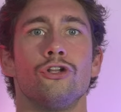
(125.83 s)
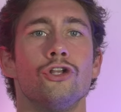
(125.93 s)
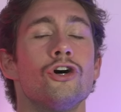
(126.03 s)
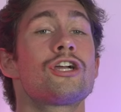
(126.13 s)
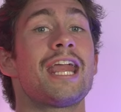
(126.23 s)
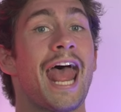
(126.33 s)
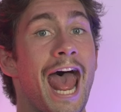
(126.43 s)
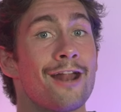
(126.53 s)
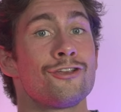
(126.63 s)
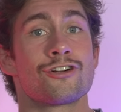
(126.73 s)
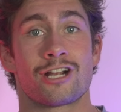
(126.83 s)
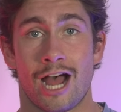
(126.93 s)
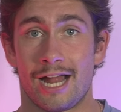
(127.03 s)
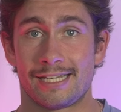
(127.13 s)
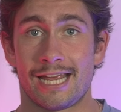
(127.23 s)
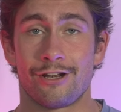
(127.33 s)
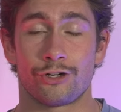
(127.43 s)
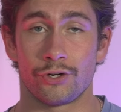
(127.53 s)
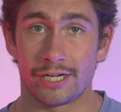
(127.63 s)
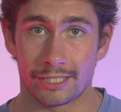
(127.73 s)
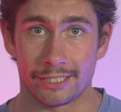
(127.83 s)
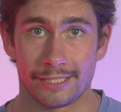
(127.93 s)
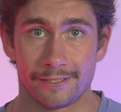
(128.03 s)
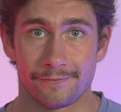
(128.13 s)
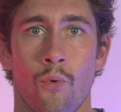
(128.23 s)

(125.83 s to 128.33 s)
Look at your content critically.